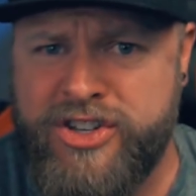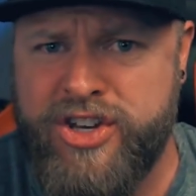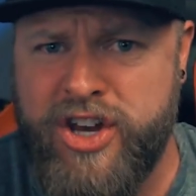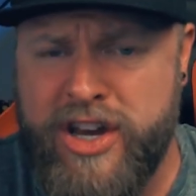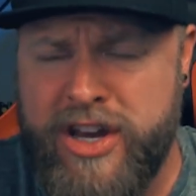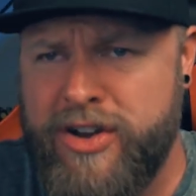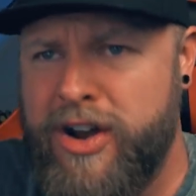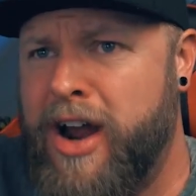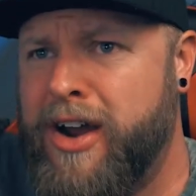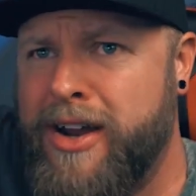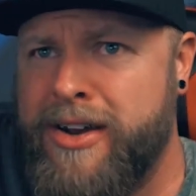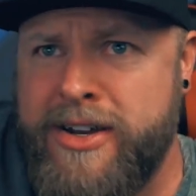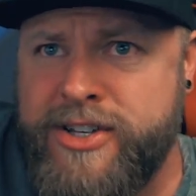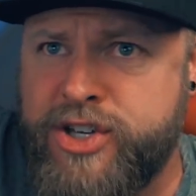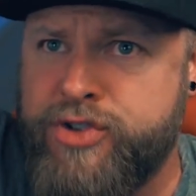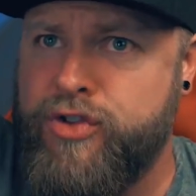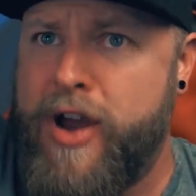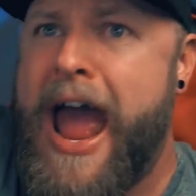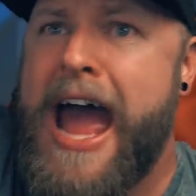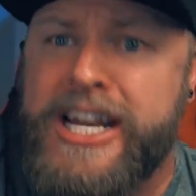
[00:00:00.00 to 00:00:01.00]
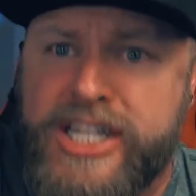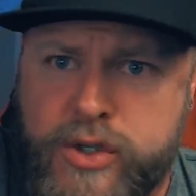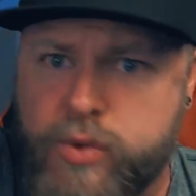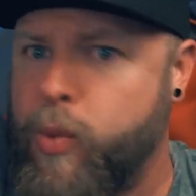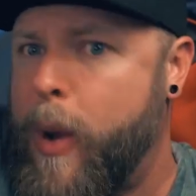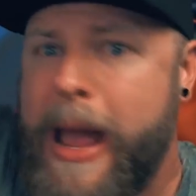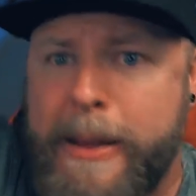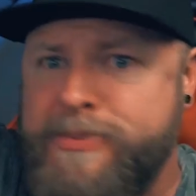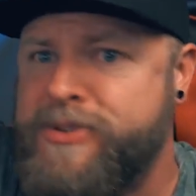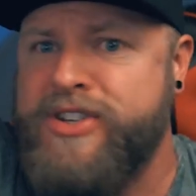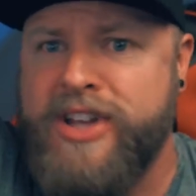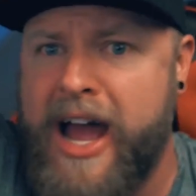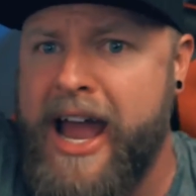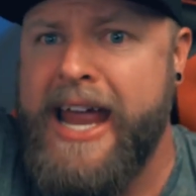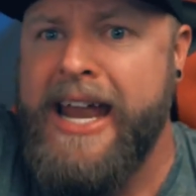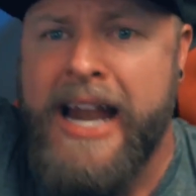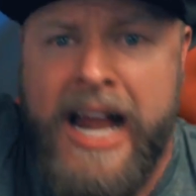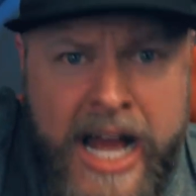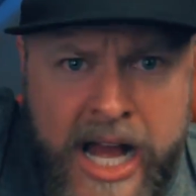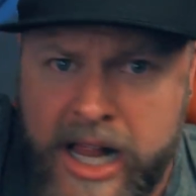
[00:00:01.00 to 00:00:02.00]
sure you're not on a trash
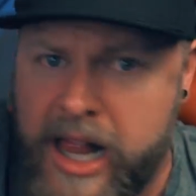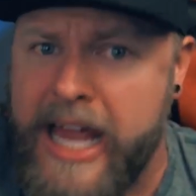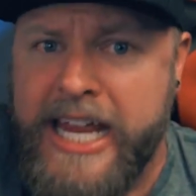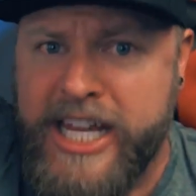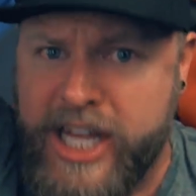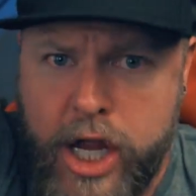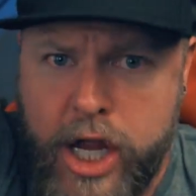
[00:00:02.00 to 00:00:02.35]
website like